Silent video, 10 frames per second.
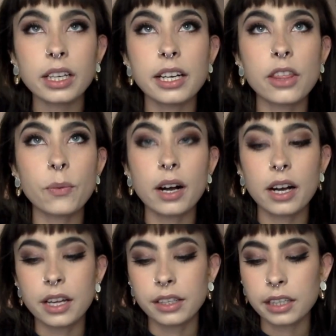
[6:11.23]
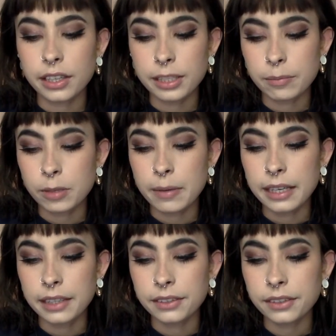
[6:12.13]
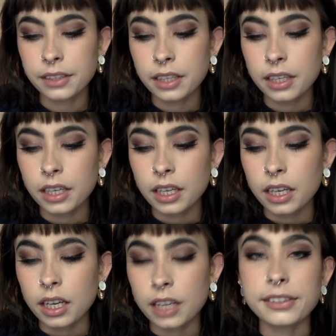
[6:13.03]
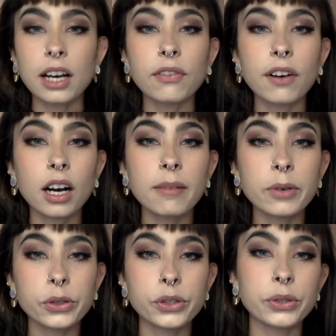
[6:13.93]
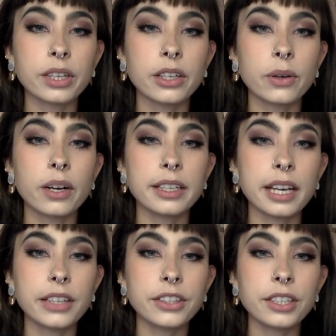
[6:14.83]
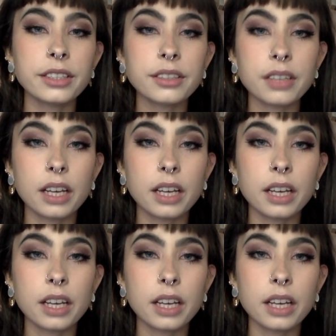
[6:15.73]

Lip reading: Another symptom is a self-harm or suicidal ideation.